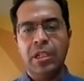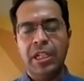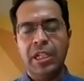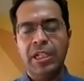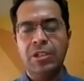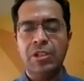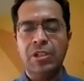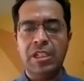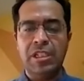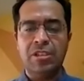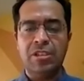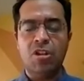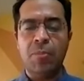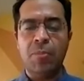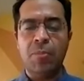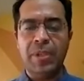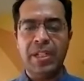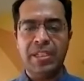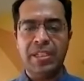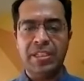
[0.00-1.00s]
In today's
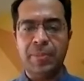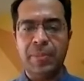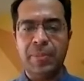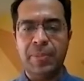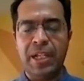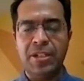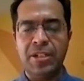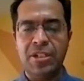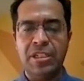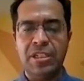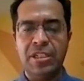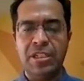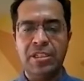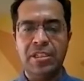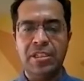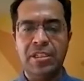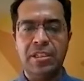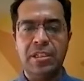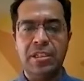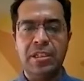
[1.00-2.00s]
complex supply
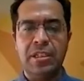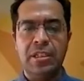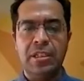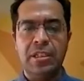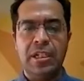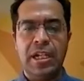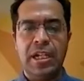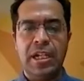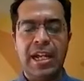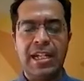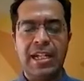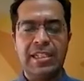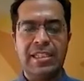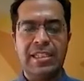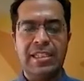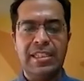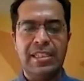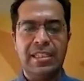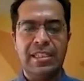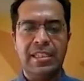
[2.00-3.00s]
chains,
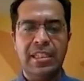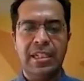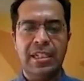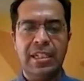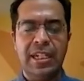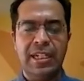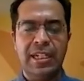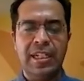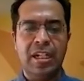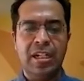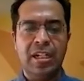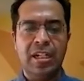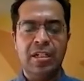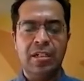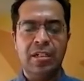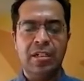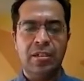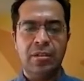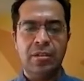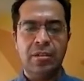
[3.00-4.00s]
as the data
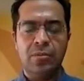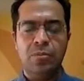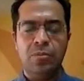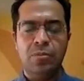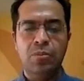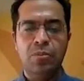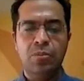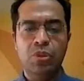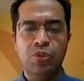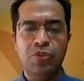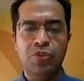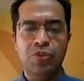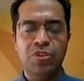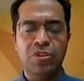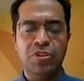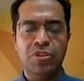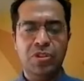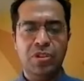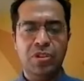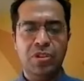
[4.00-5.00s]

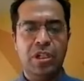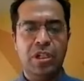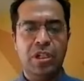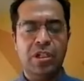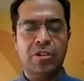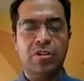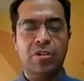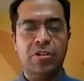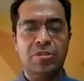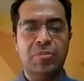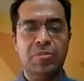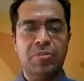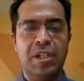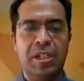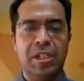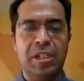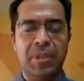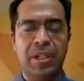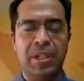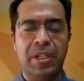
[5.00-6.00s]
moves across
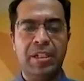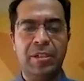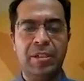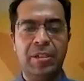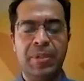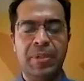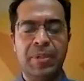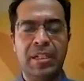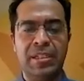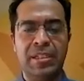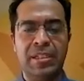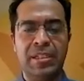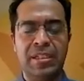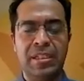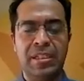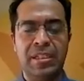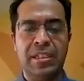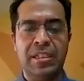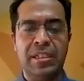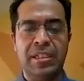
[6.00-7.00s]
multiple
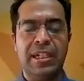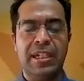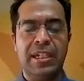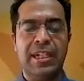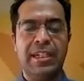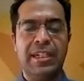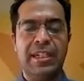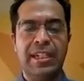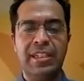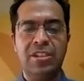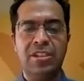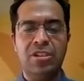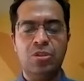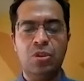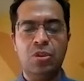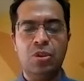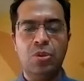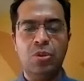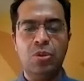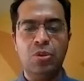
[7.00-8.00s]
enterprises, it tends to
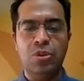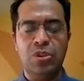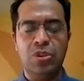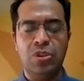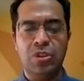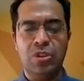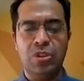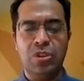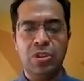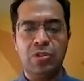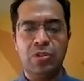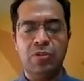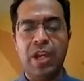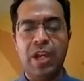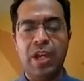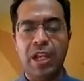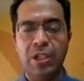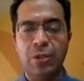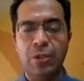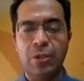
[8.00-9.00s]
lose
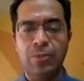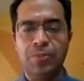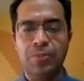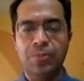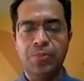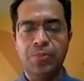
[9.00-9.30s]
value.